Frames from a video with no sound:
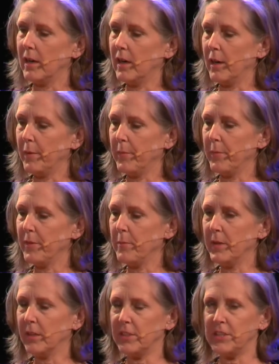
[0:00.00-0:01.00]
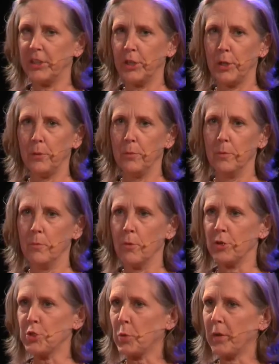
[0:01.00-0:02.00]
um, the military
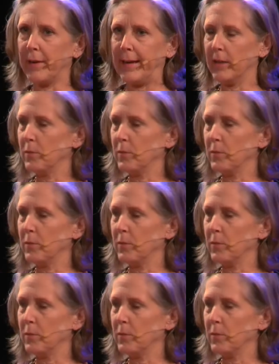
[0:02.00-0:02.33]
mortuary